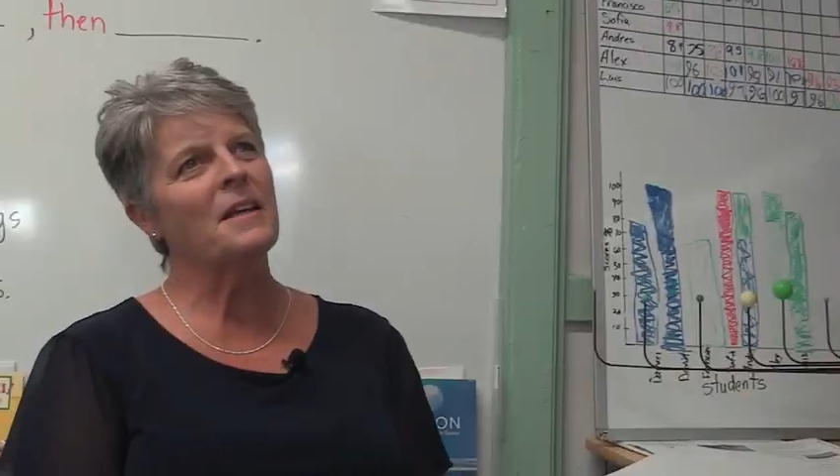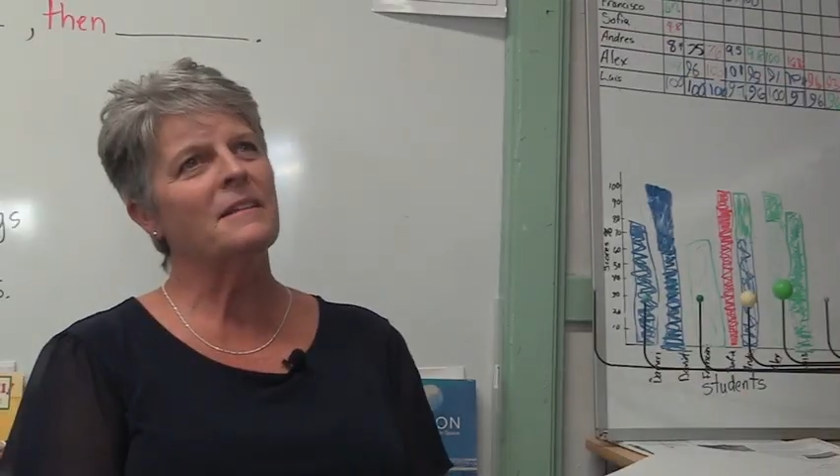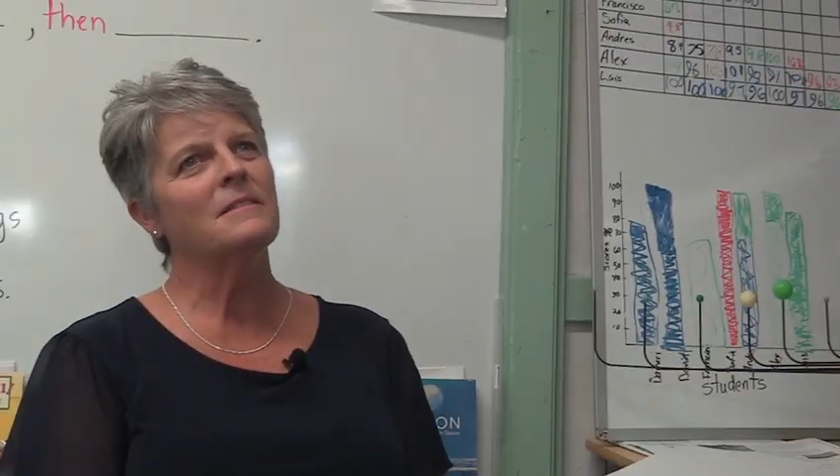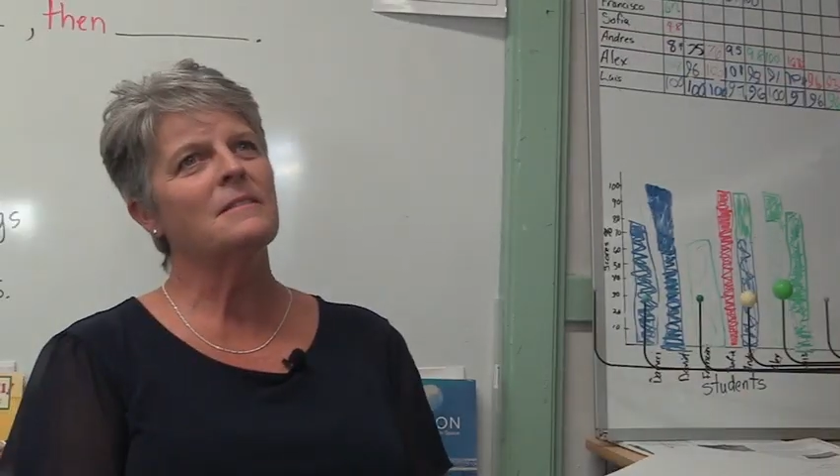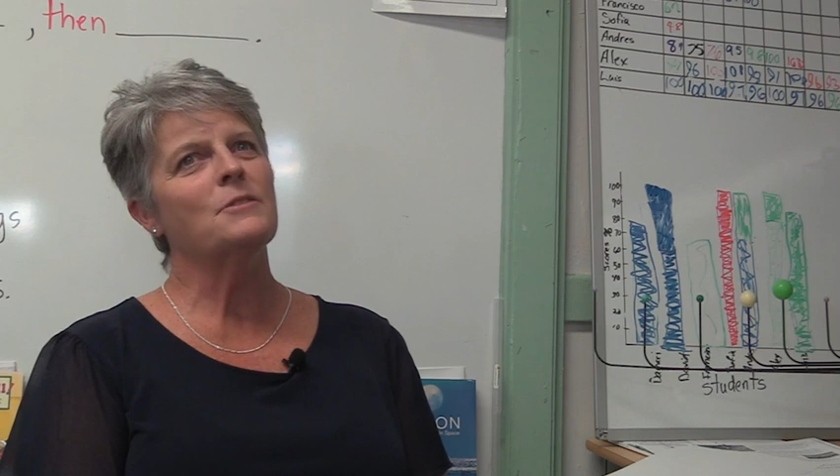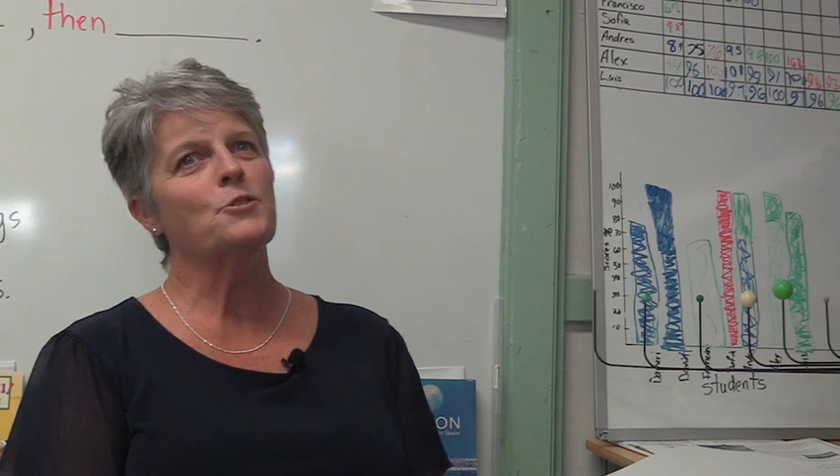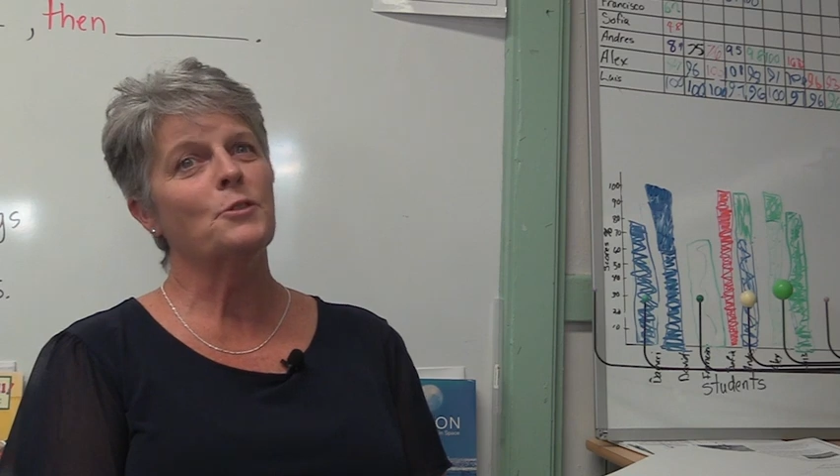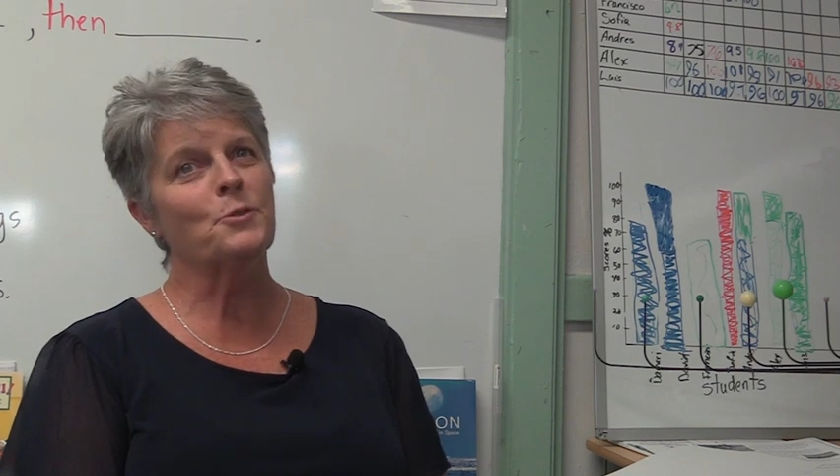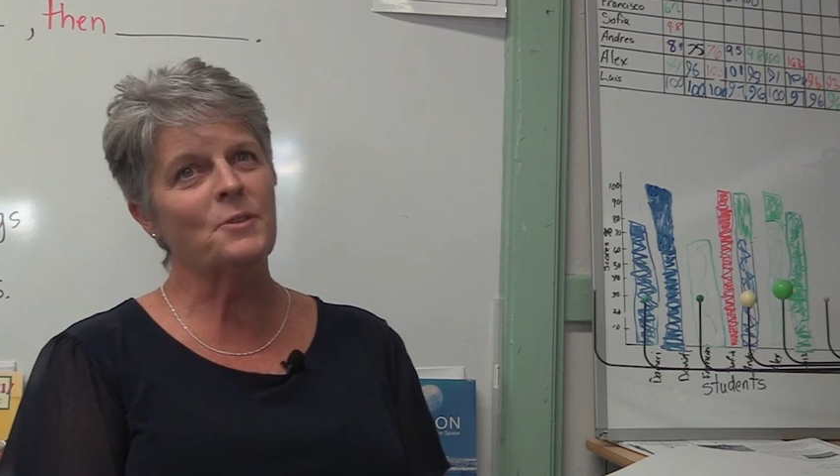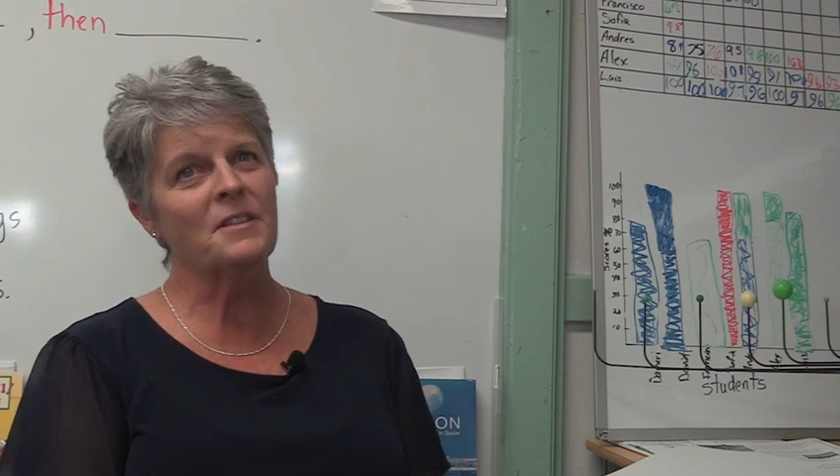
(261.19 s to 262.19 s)
that
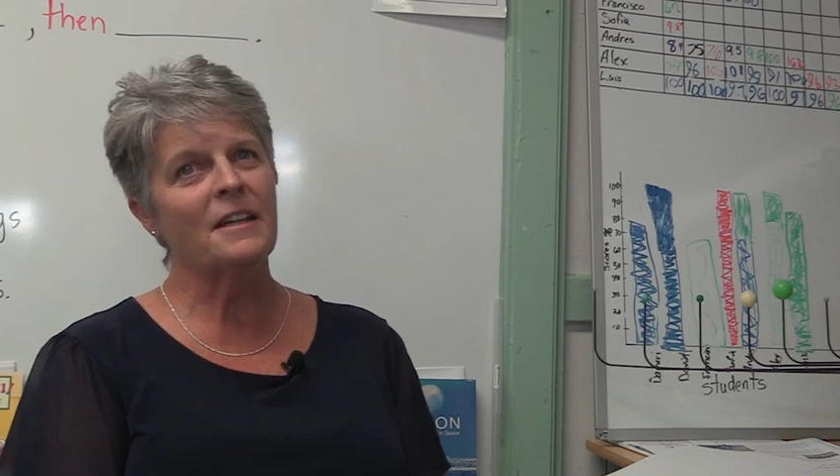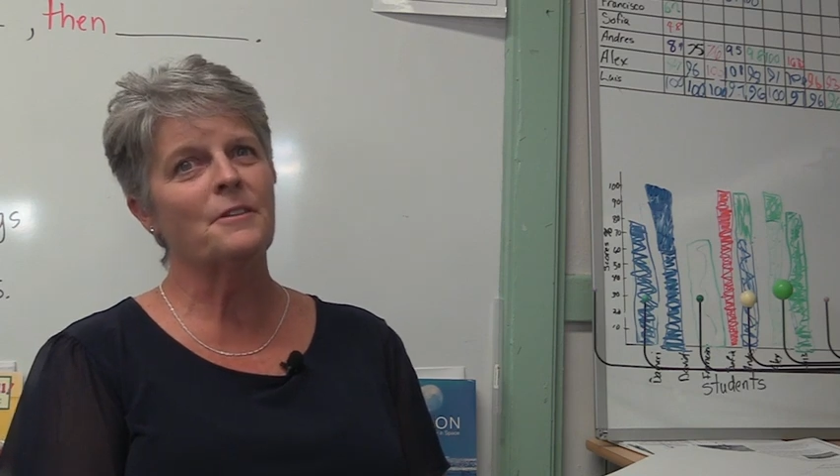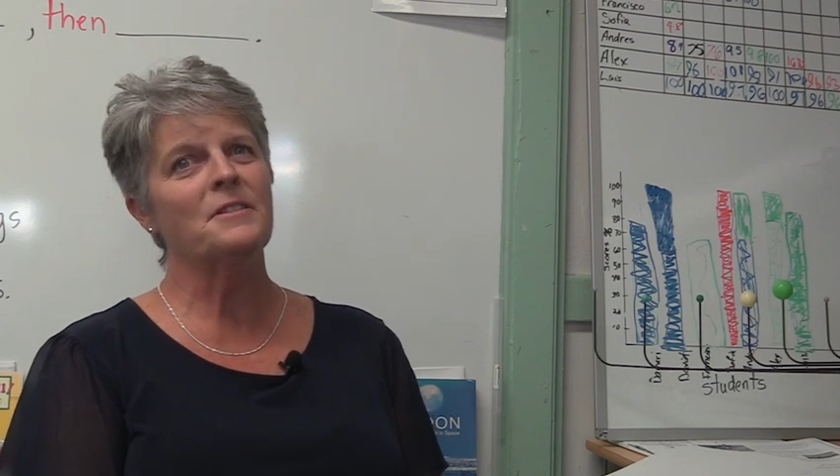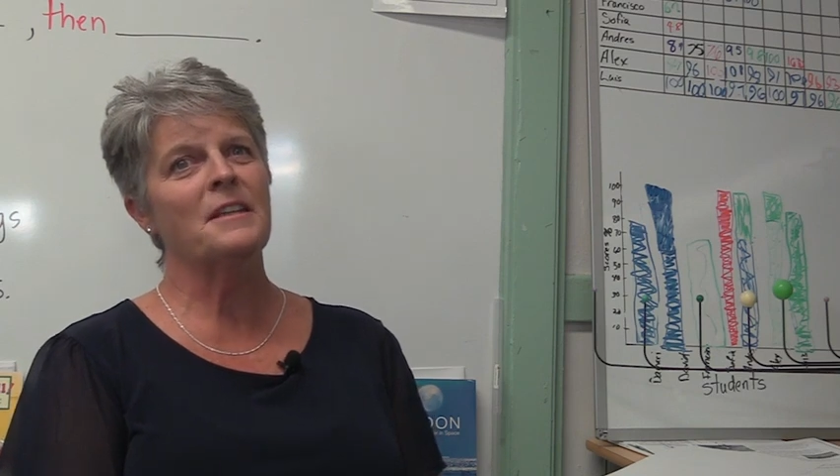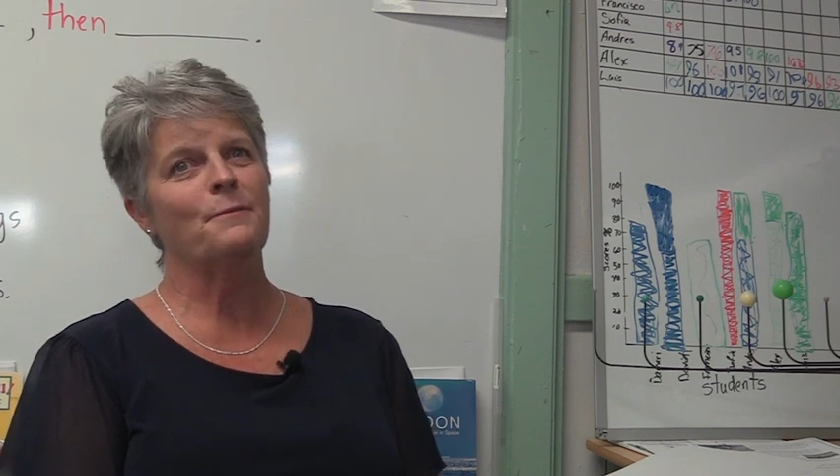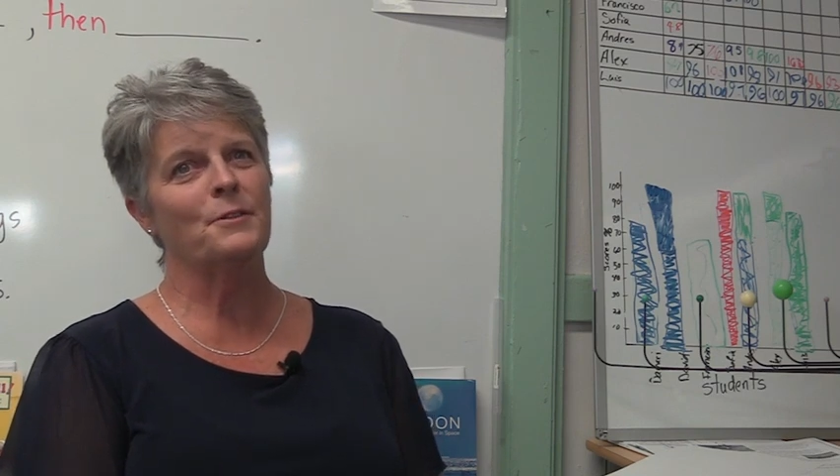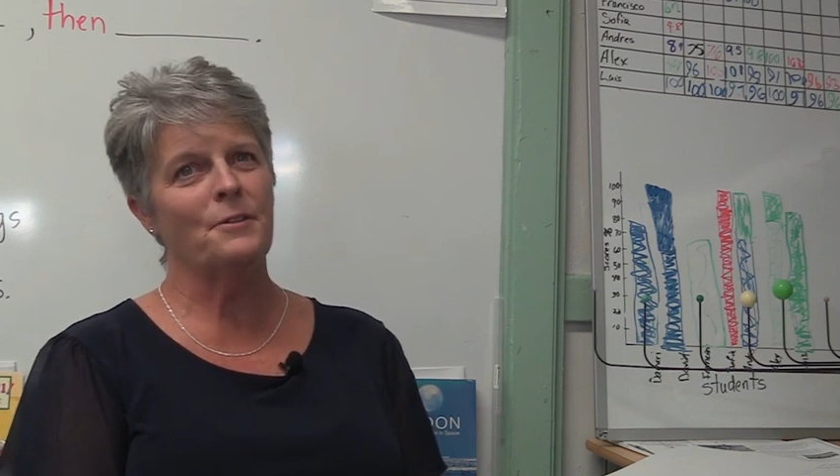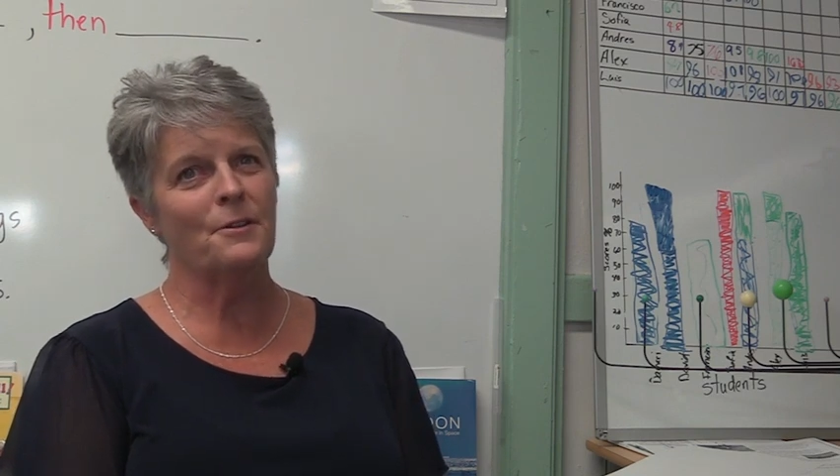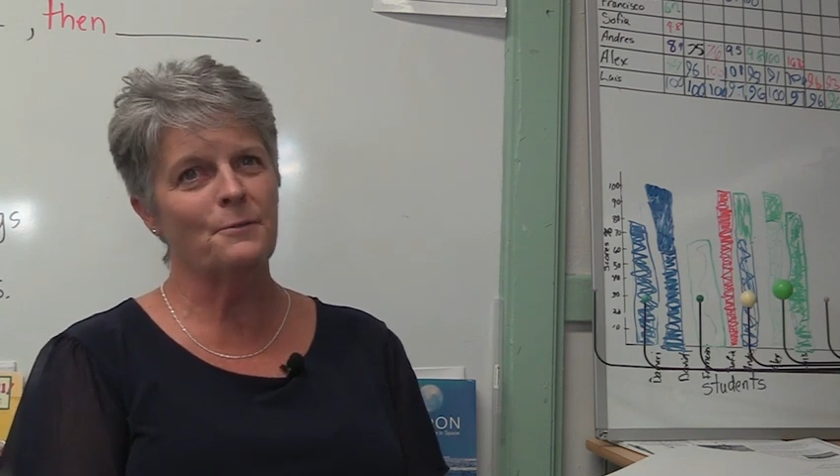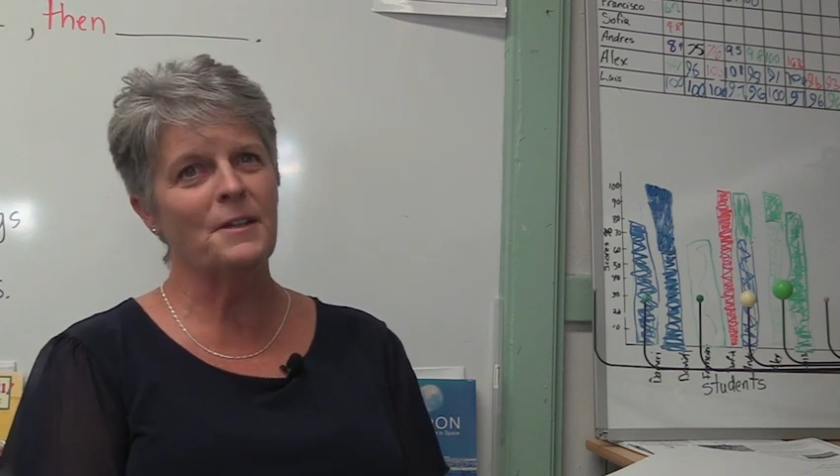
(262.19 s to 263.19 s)
children that are deaf and
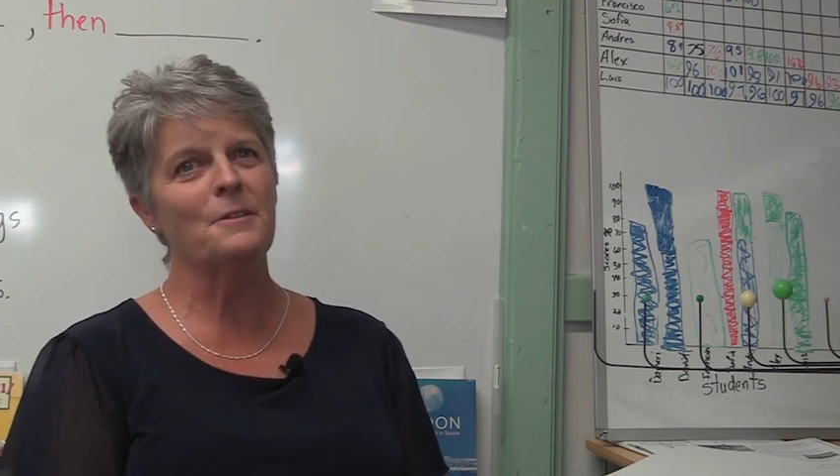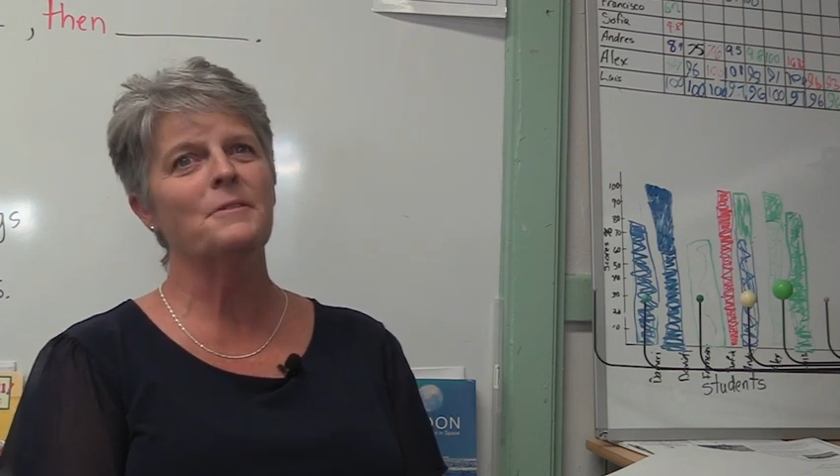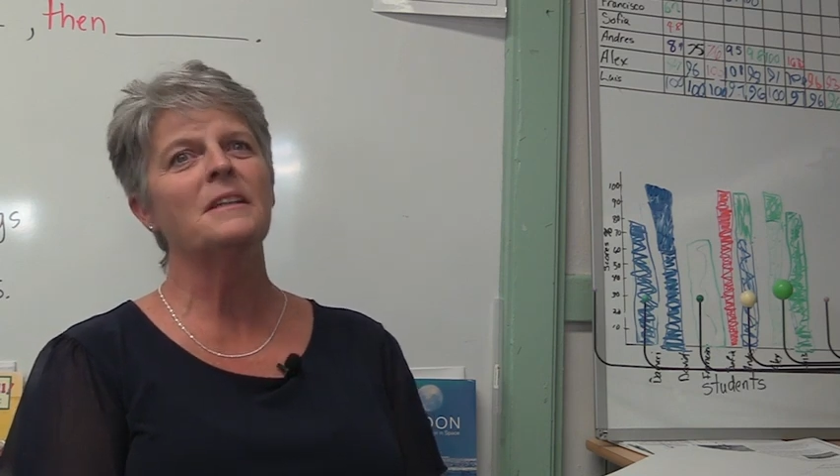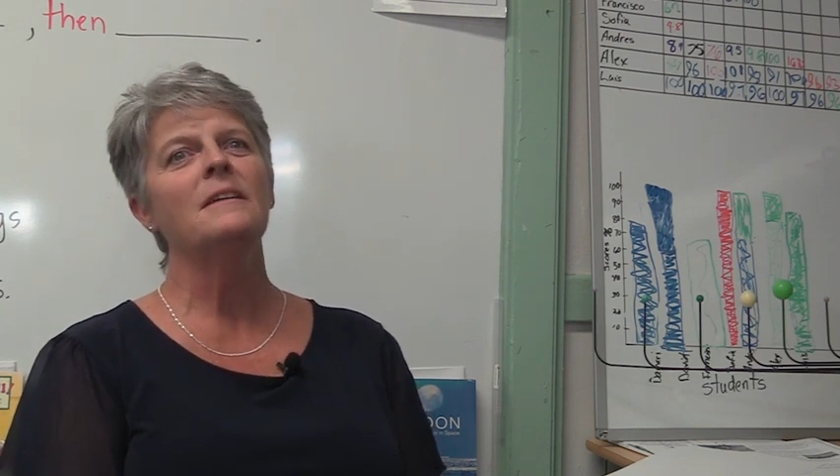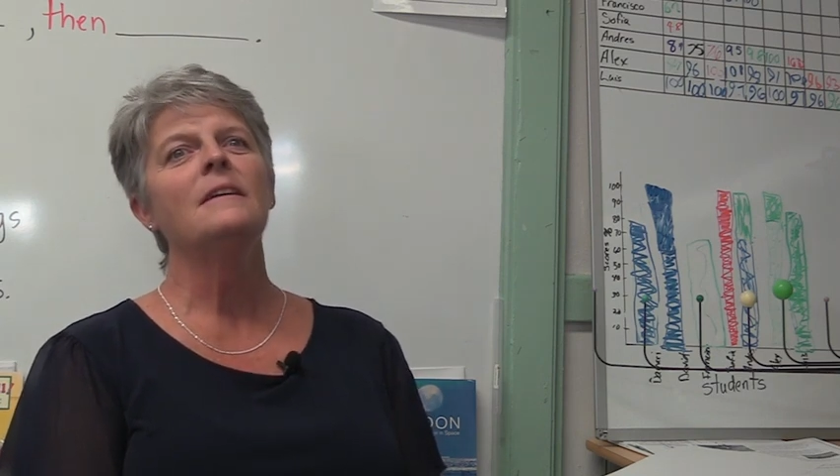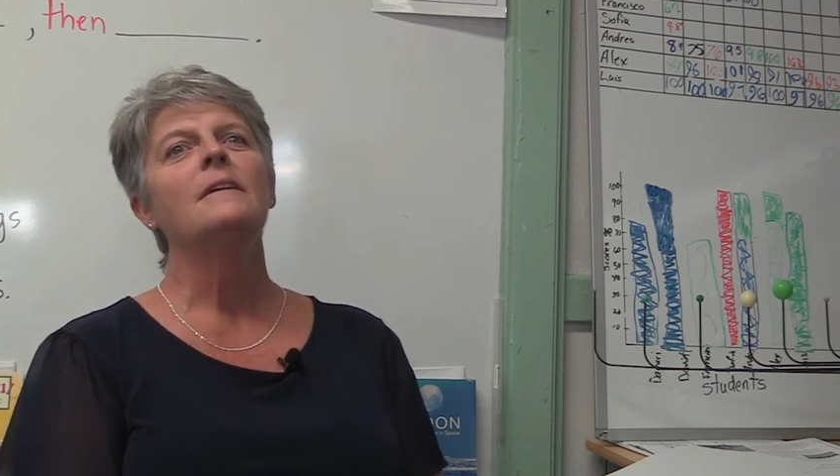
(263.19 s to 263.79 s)
hard of hearing